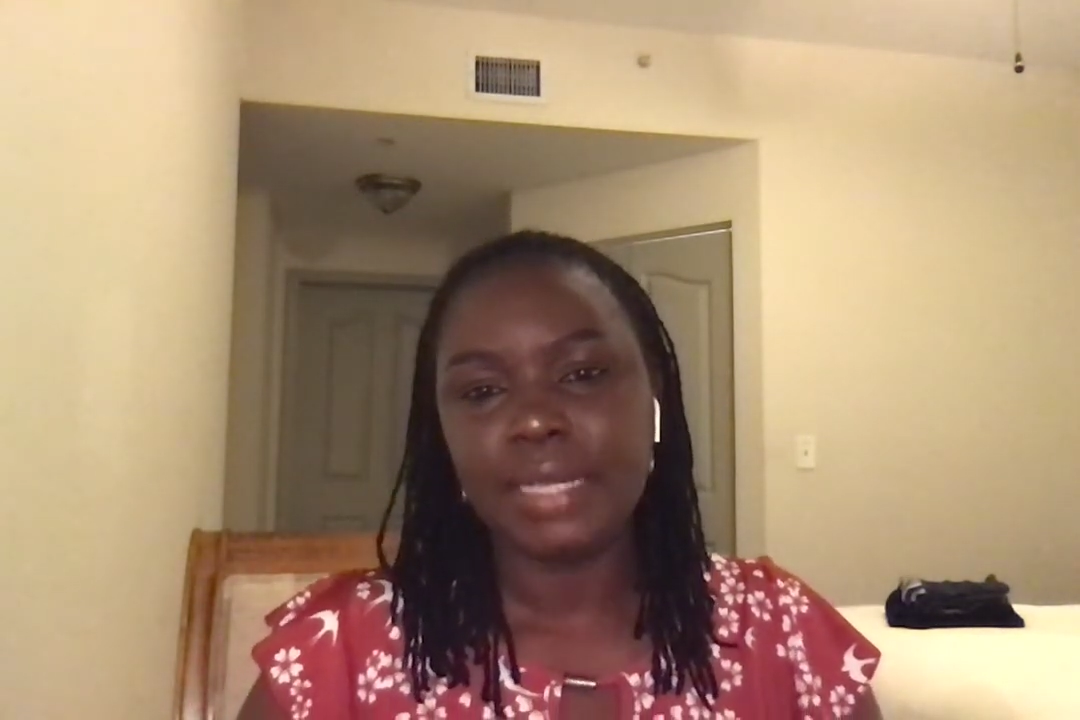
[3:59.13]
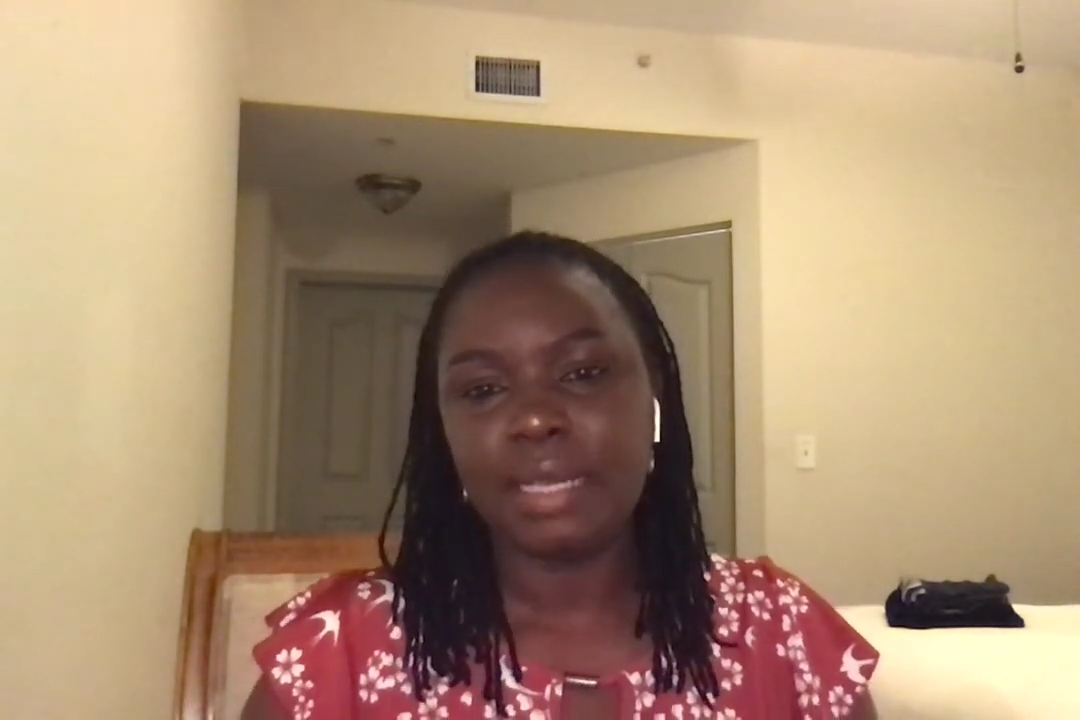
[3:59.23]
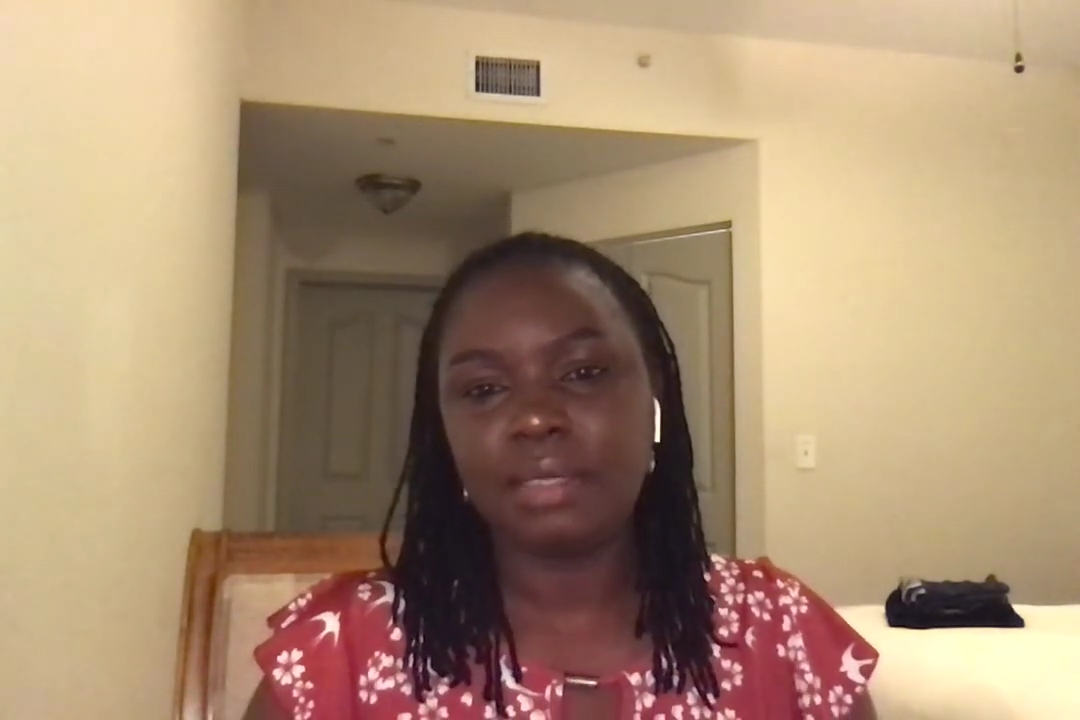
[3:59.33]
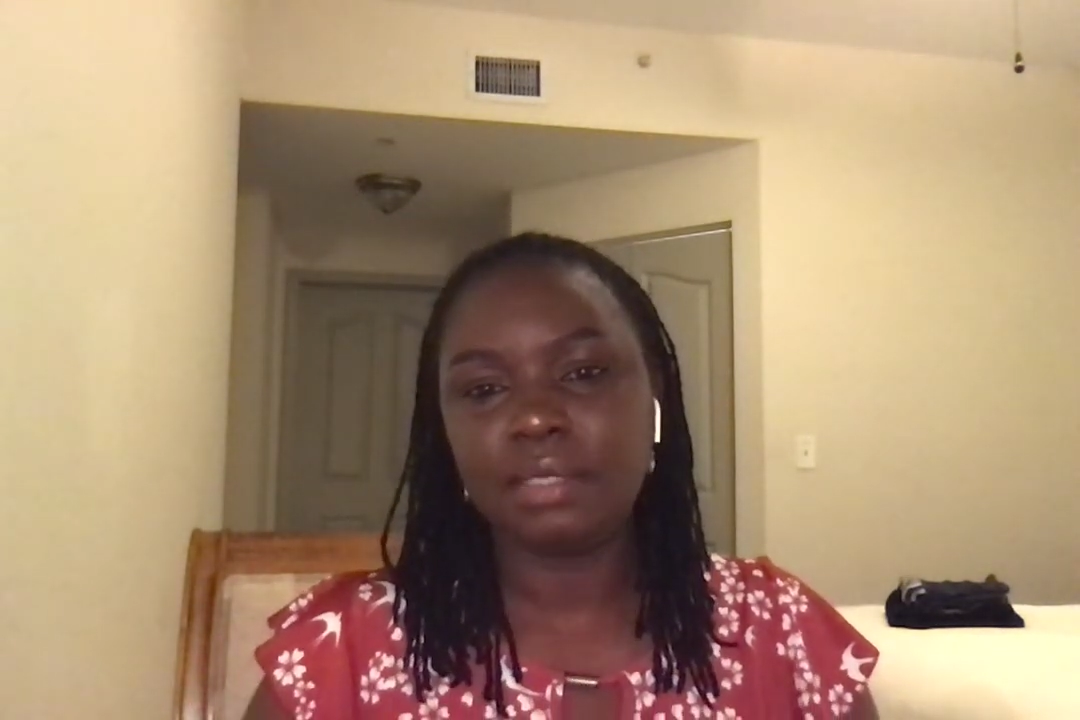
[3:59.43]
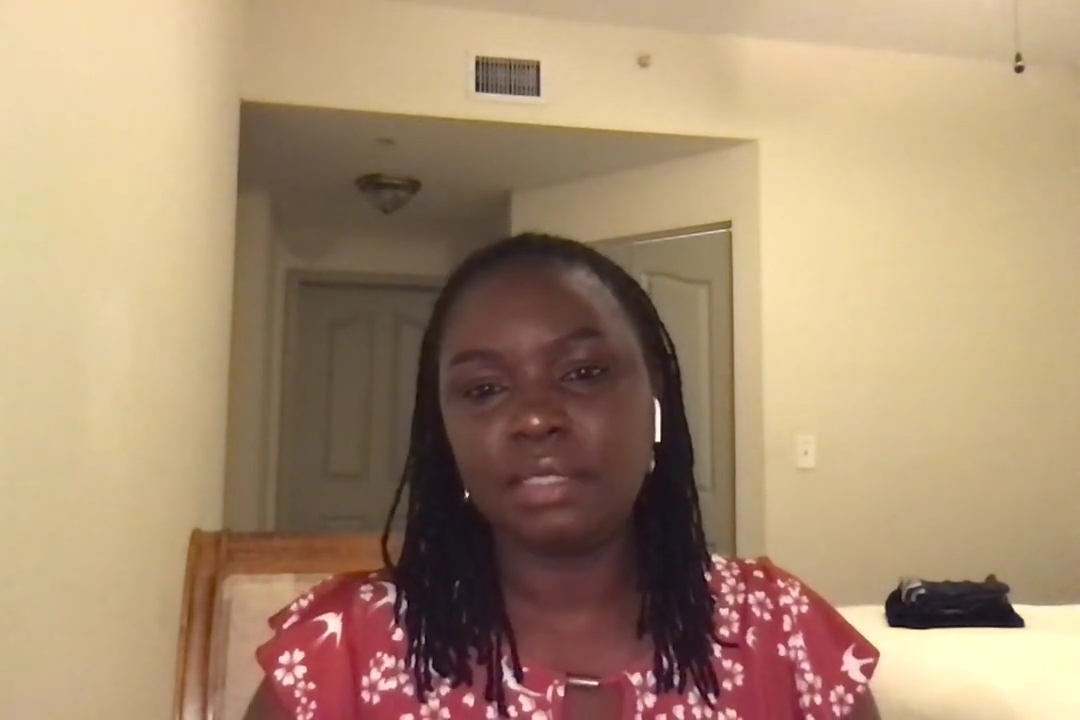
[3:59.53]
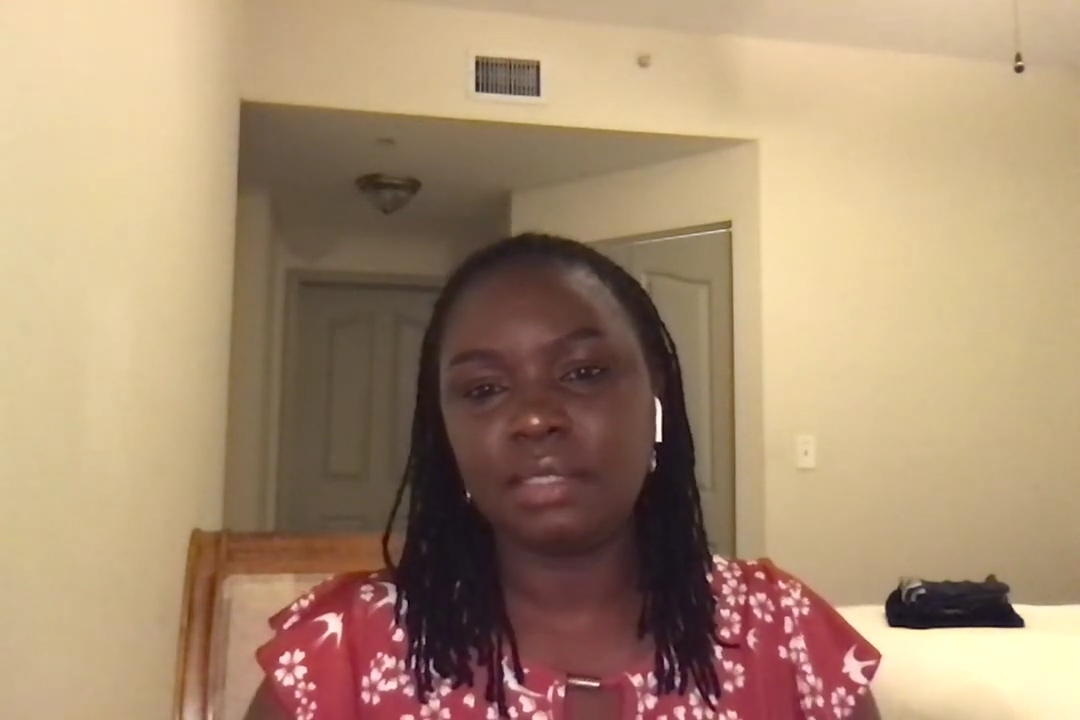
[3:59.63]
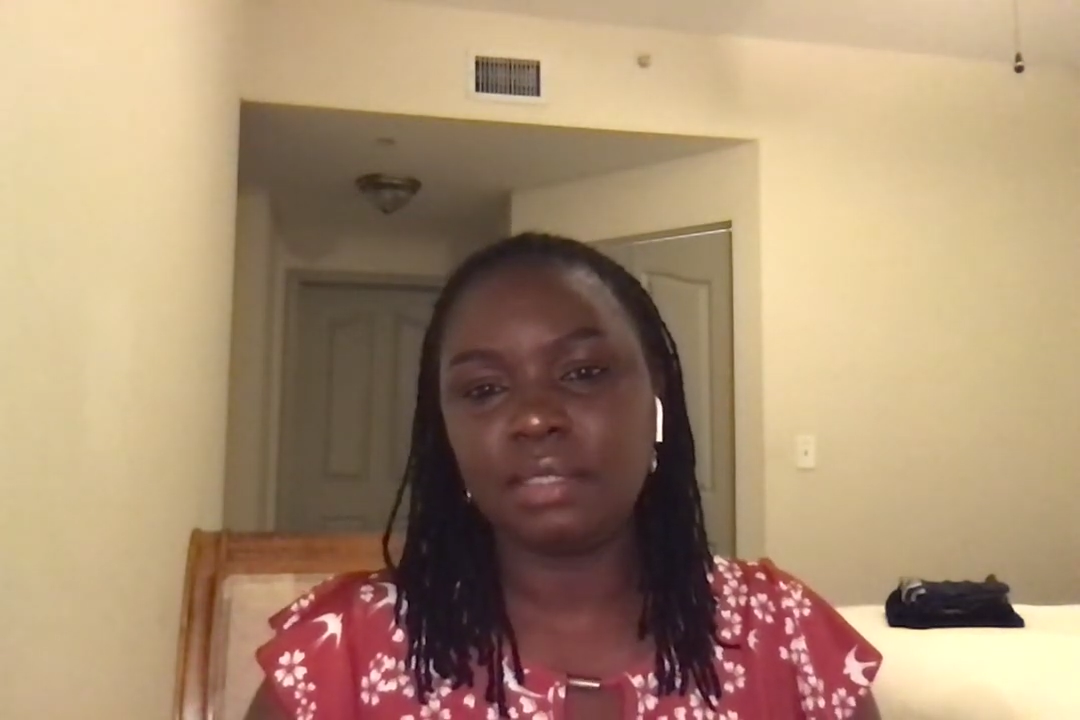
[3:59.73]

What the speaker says: and it is